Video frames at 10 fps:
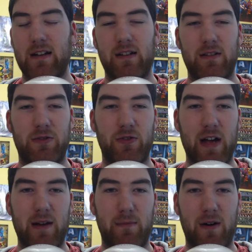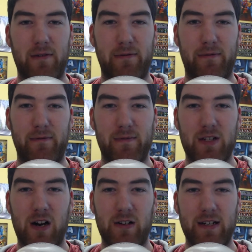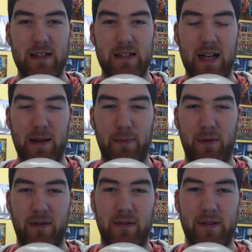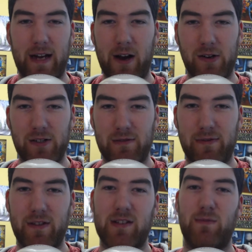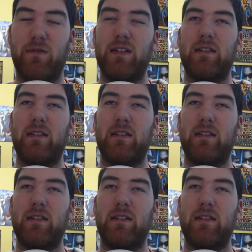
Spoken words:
Grand Moff Tarkin type character for this movie.